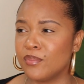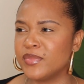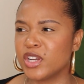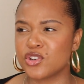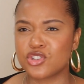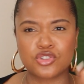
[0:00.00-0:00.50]

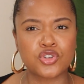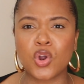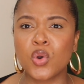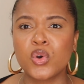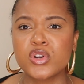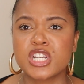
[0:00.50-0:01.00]
their
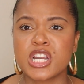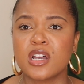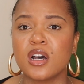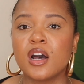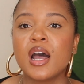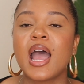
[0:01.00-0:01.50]
Stronghold
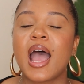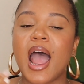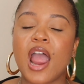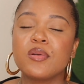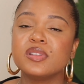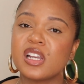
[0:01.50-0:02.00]
gel,
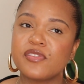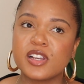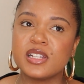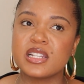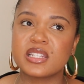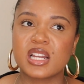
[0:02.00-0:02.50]
I would
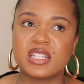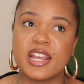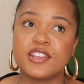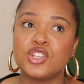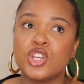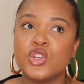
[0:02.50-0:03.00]
definitely
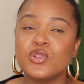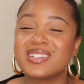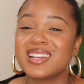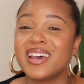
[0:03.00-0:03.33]
suggest you use